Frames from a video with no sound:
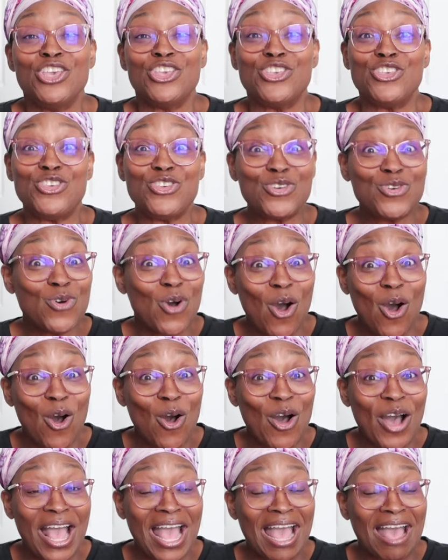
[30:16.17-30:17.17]
You
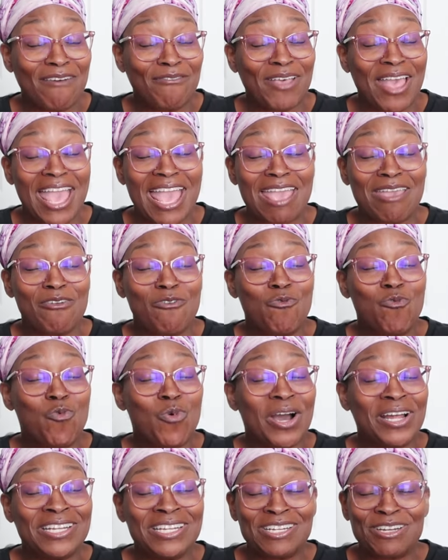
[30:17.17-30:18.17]
all have a
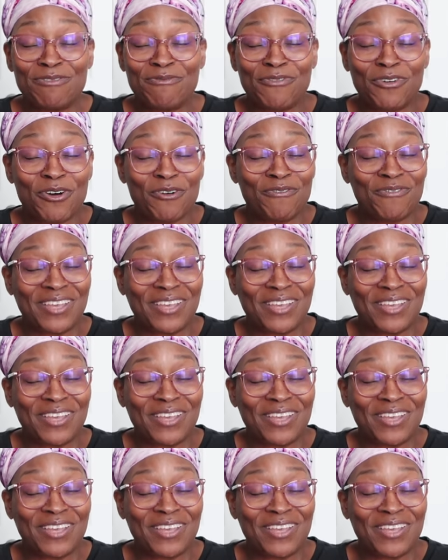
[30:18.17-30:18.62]
wonderful,